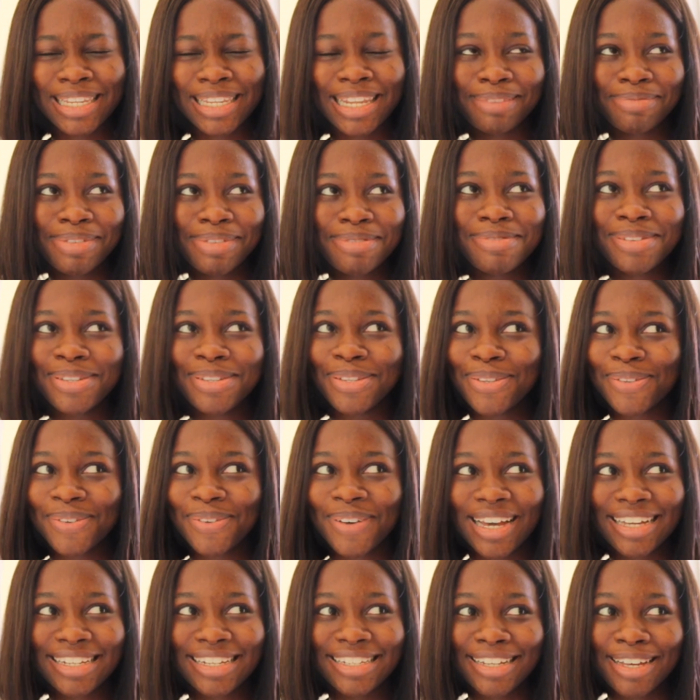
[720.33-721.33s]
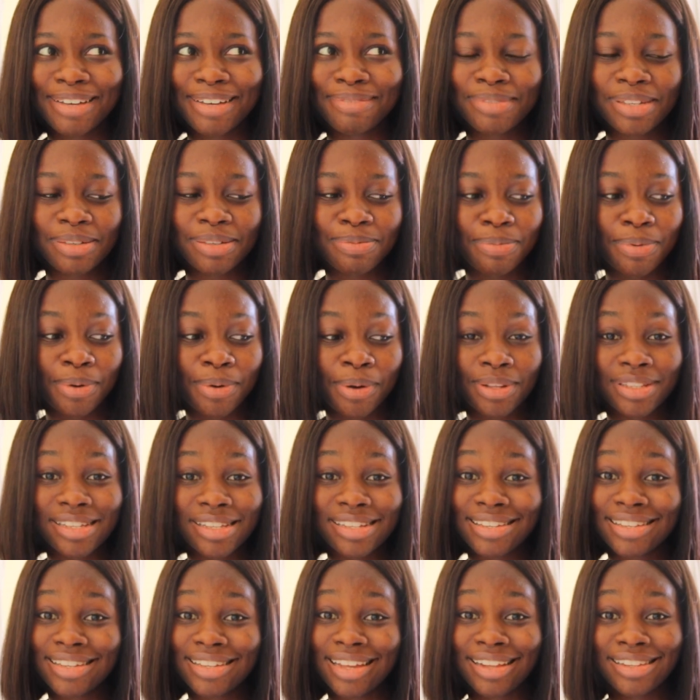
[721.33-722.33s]
like maybe two items, but
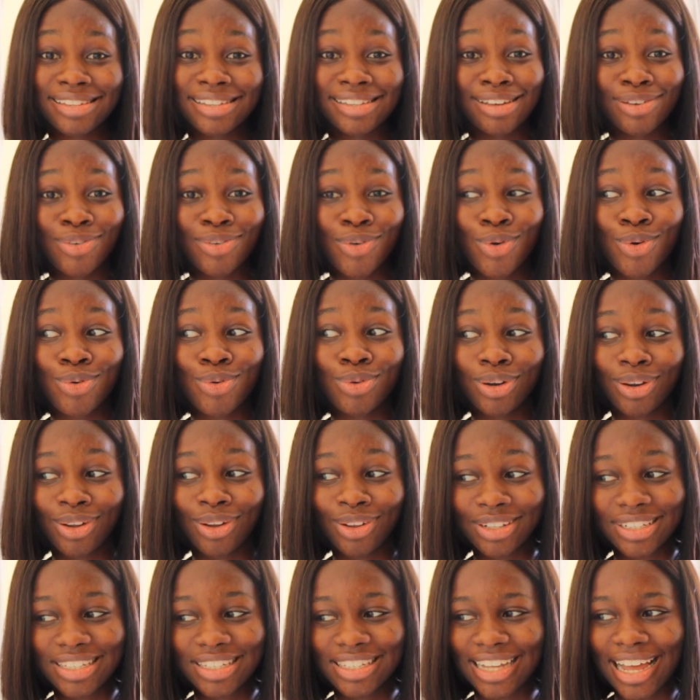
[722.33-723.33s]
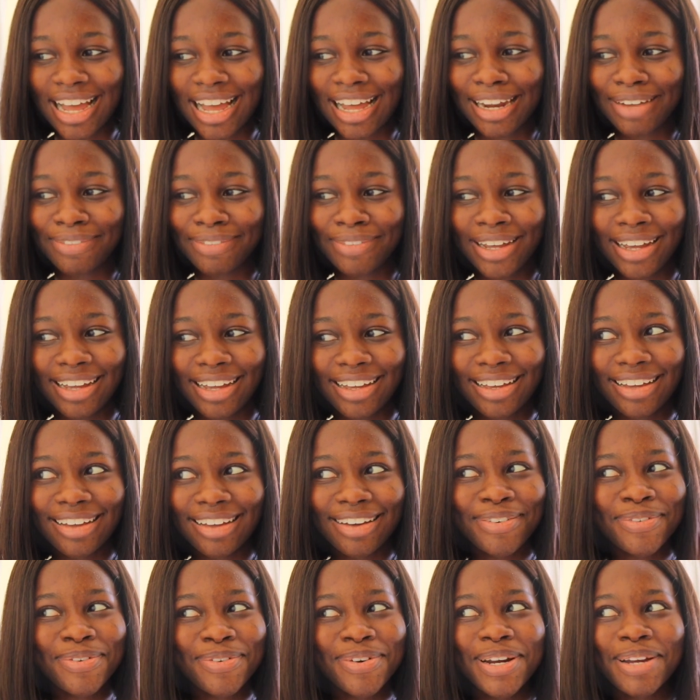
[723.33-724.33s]
they sent a whole lot and I'm like,
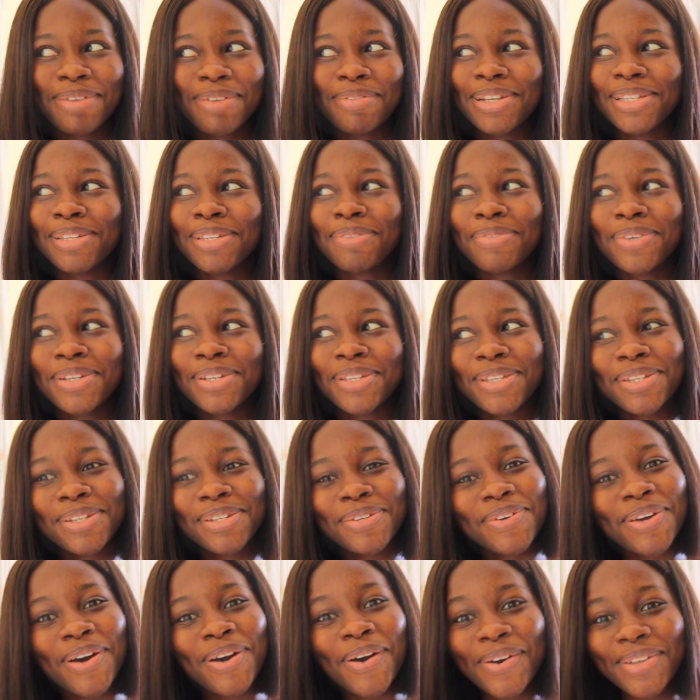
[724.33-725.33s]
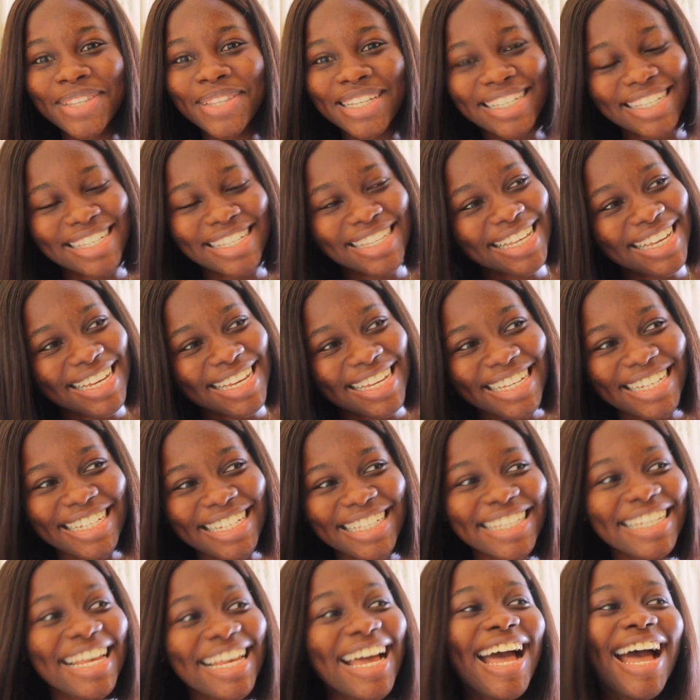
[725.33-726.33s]
what am I supposed to do with all these
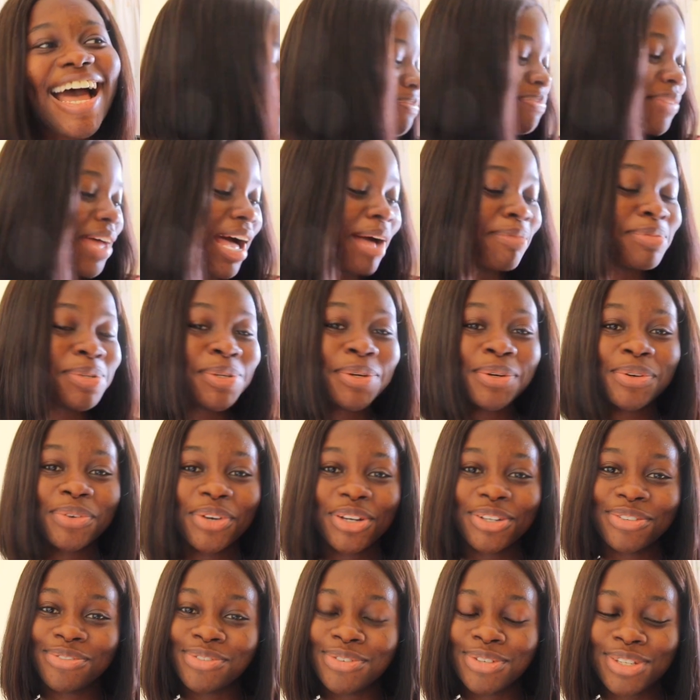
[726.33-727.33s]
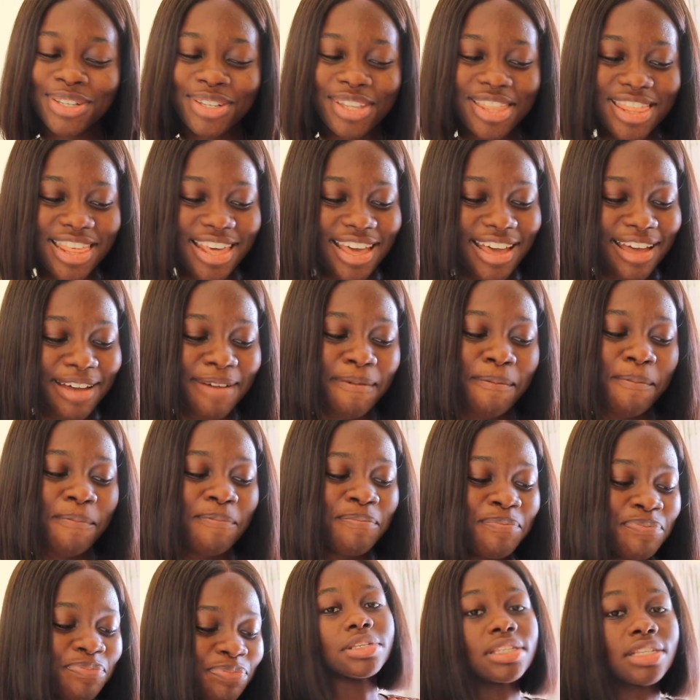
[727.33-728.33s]
things? I'm so grateful to them.
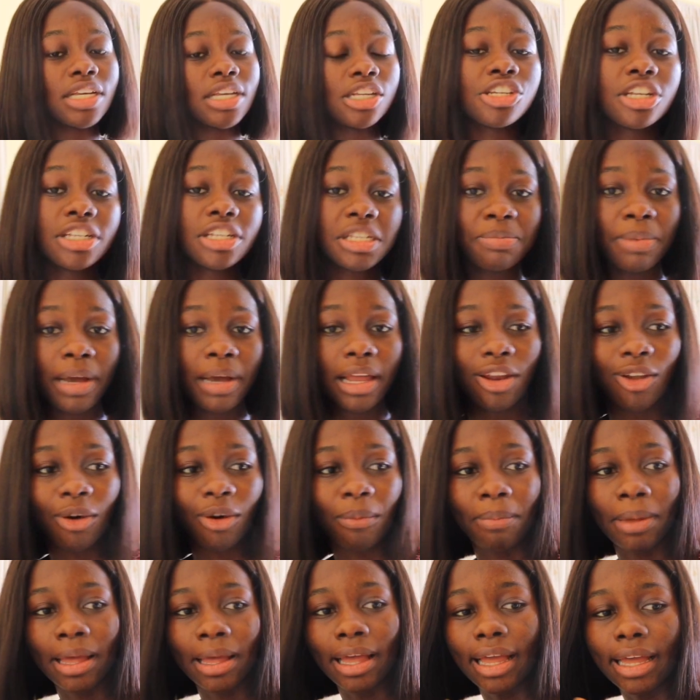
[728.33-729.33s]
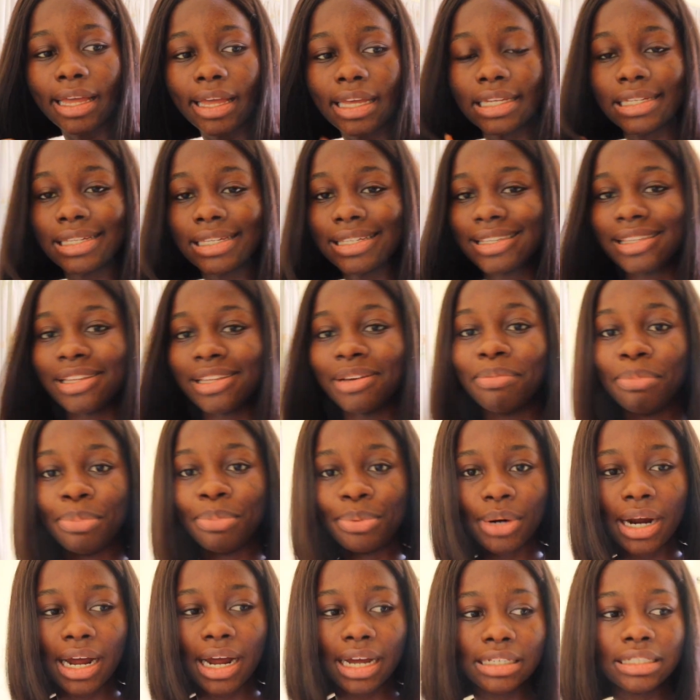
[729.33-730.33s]
Stitches by Lopez is the
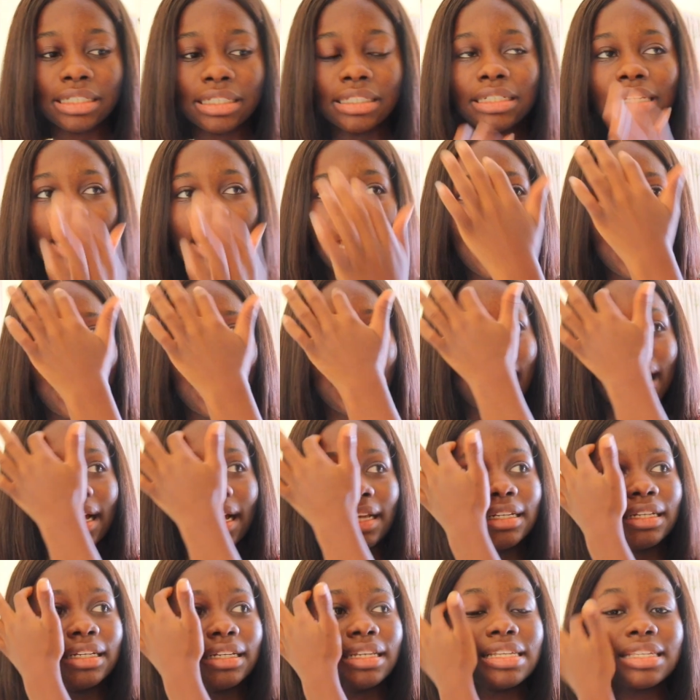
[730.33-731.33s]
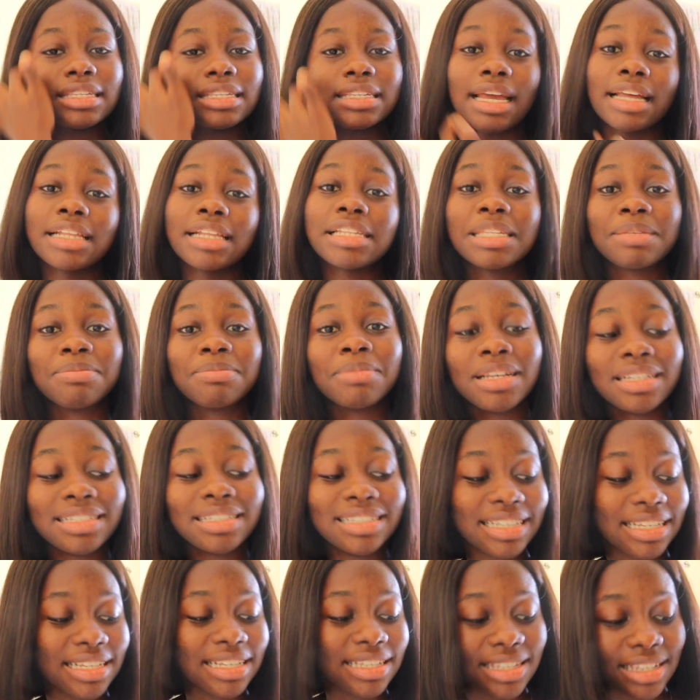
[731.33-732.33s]
brand and they sent me
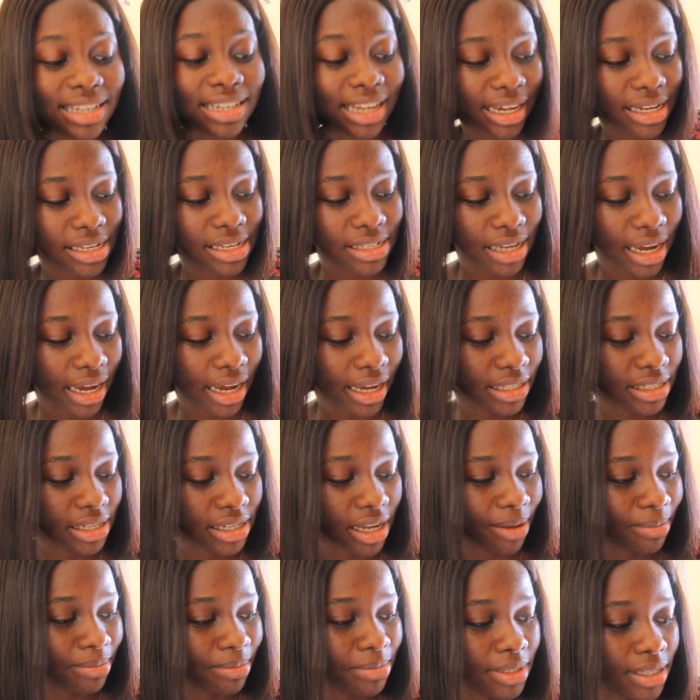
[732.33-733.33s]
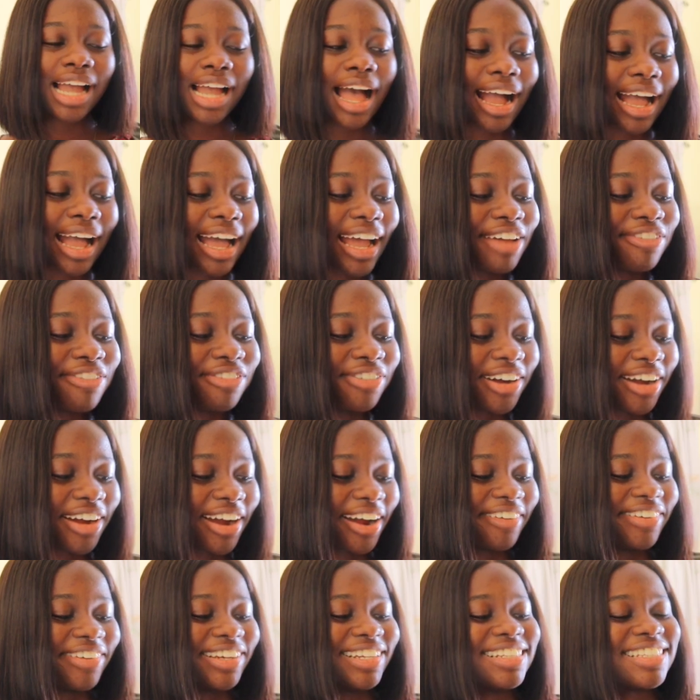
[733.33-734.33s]
these nice items. I can't even
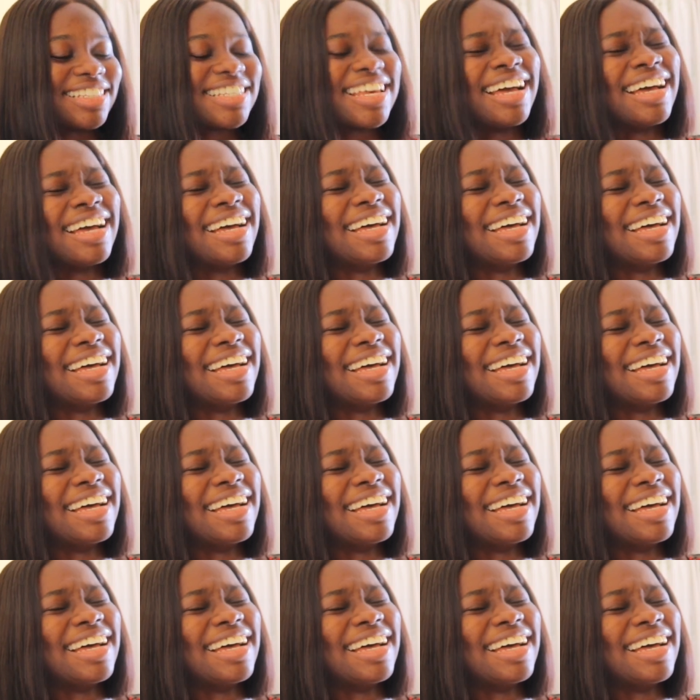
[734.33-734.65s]
carry it.